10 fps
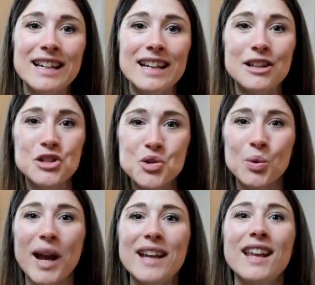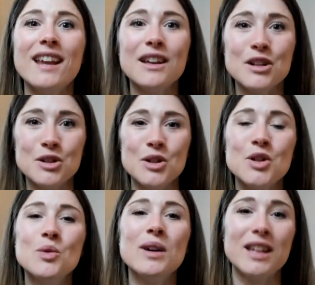is training
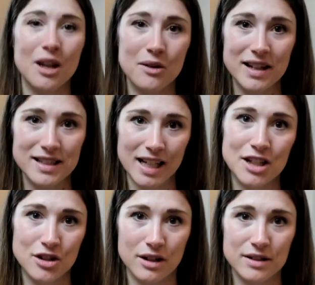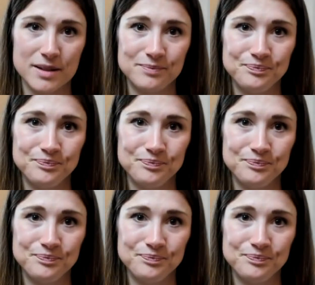new yoga teachers.